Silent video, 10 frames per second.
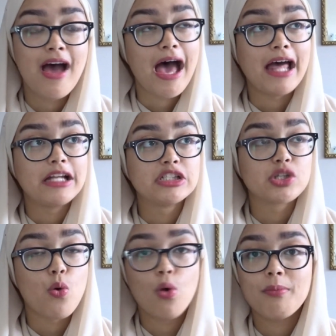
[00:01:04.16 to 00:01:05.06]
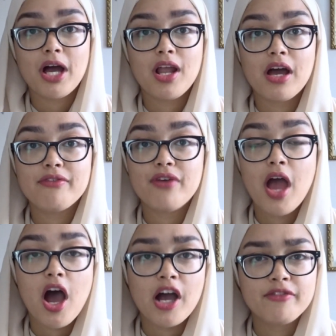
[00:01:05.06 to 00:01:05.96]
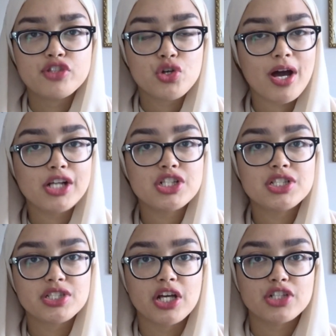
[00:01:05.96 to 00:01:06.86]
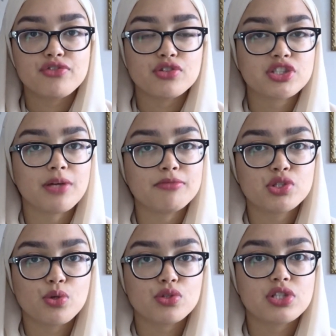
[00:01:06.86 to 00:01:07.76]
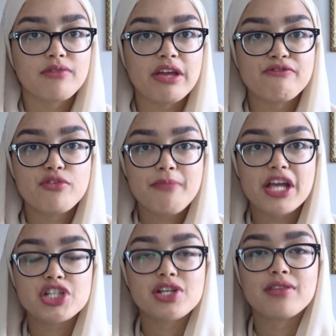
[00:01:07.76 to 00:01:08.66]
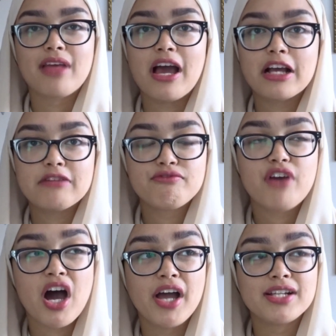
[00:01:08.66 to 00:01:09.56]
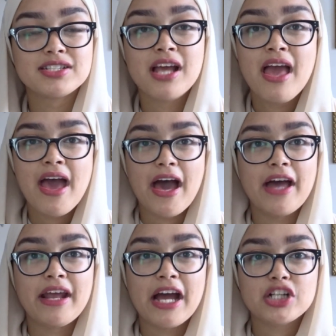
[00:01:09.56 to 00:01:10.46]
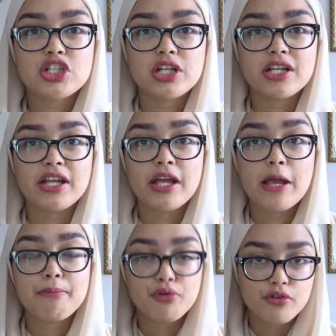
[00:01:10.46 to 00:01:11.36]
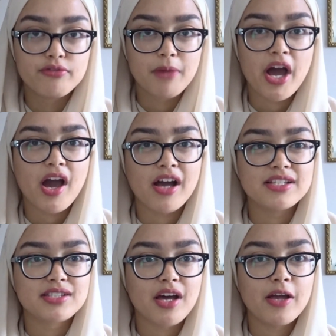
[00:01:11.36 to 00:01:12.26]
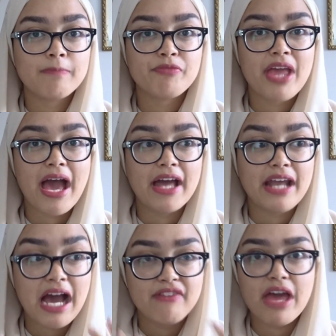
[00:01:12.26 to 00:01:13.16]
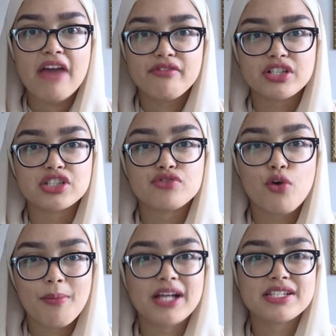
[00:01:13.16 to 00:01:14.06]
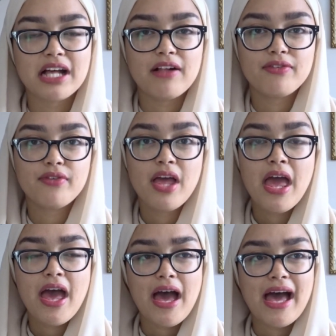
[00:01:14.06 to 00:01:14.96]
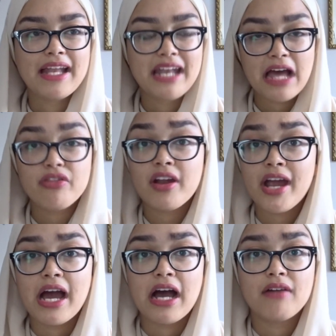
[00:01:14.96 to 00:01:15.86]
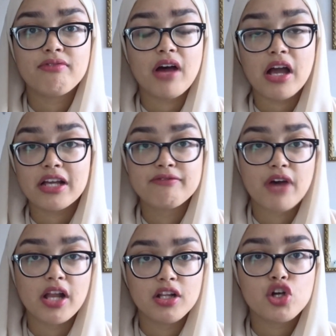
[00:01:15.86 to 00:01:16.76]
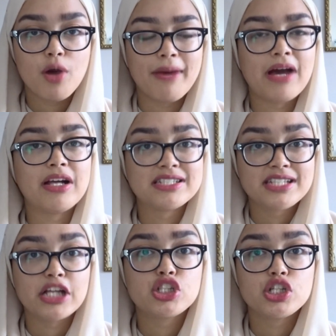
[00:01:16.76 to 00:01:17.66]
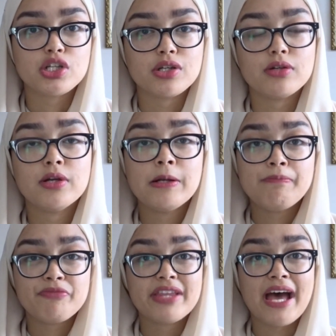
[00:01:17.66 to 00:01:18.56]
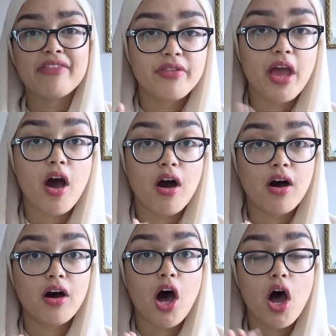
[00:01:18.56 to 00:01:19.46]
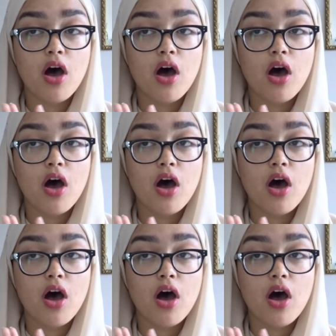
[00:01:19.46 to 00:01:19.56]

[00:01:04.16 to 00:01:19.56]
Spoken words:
And all my life I've tried to search for some sort of information that I can find and actually improve my eyesight and have evidence for myself, and now that I have, I can finally come out and say to you that there are